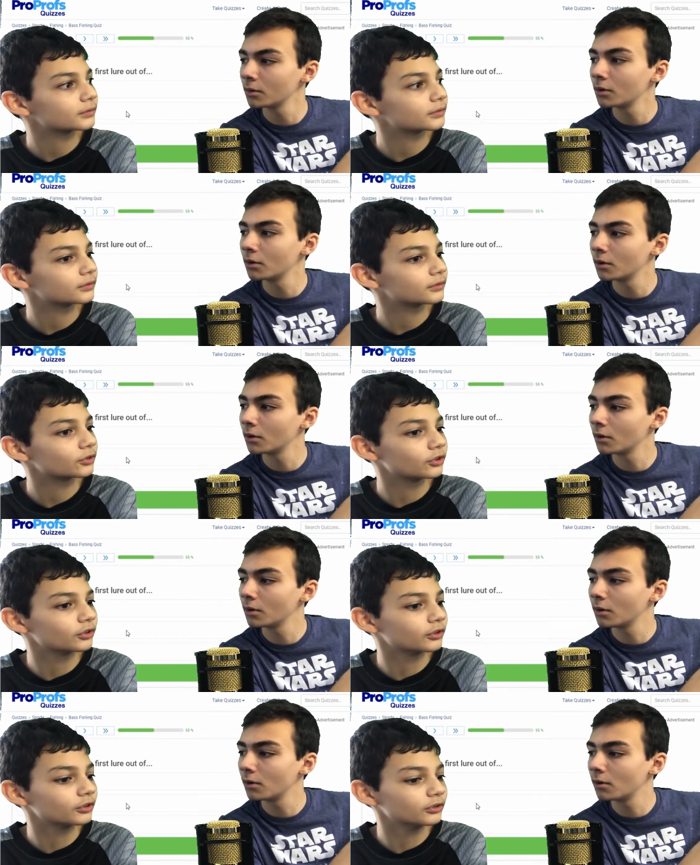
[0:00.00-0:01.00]

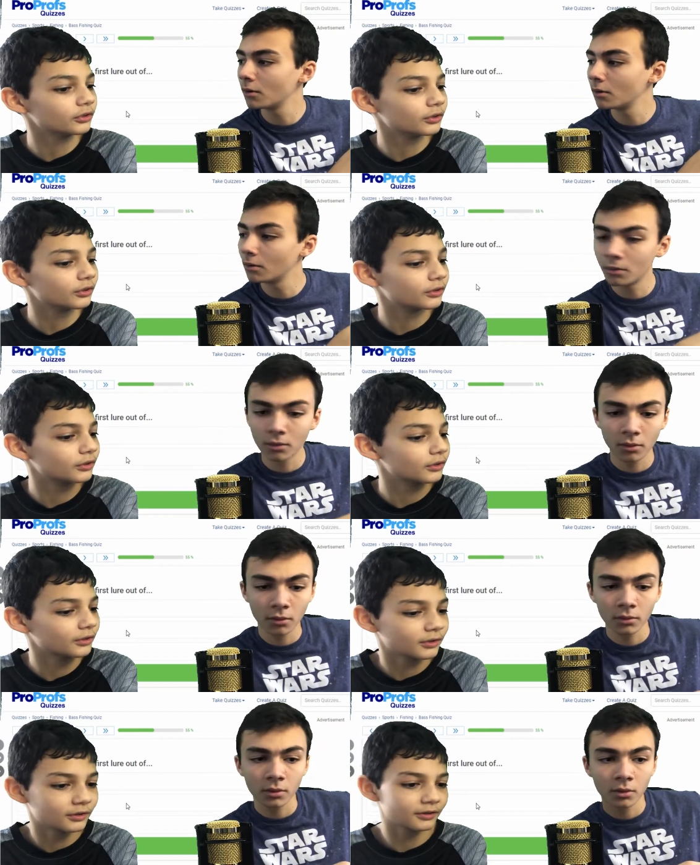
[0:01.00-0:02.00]

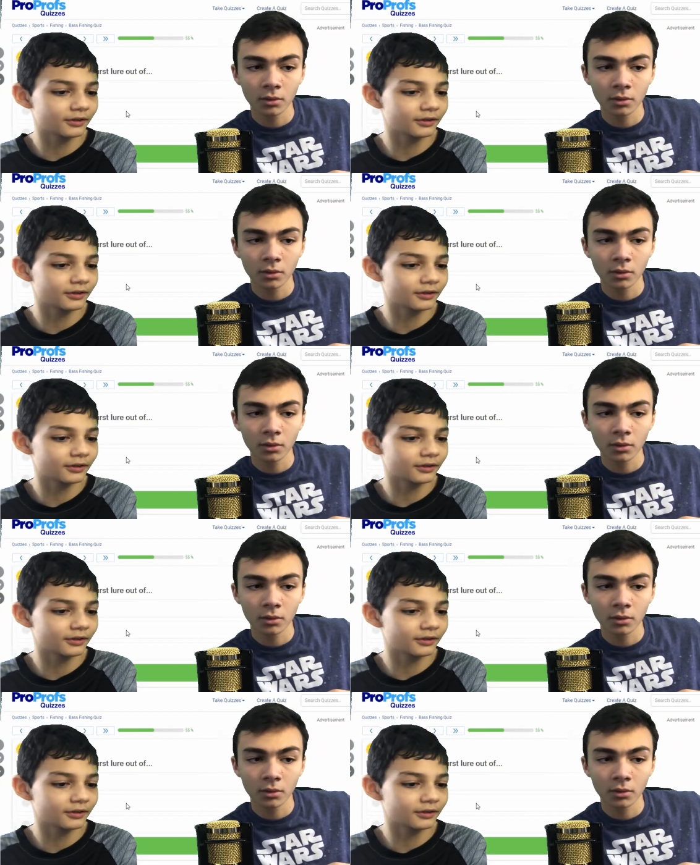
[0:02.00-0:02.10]
(no one is talking)